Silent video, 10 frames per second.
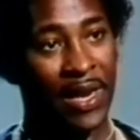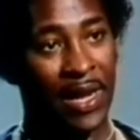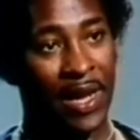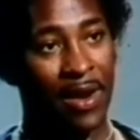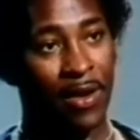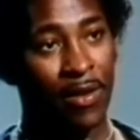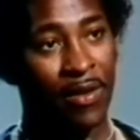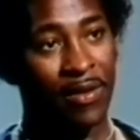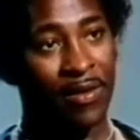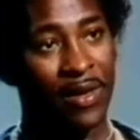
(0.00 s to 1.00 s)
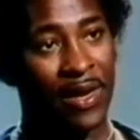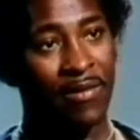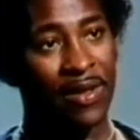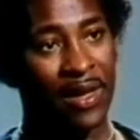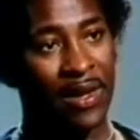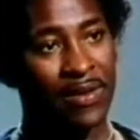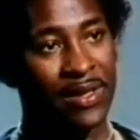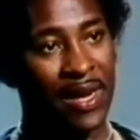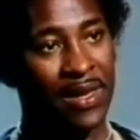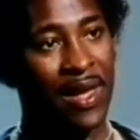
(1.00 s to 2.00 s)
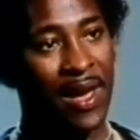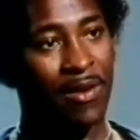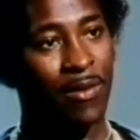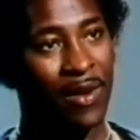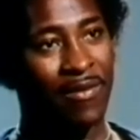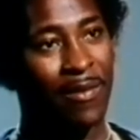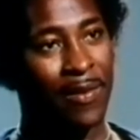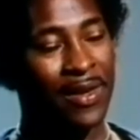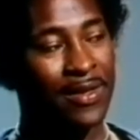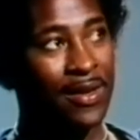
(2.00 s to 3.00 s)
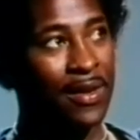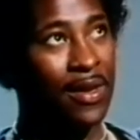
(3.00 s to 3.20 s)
I got hurt and everything else like that or whatever, but it's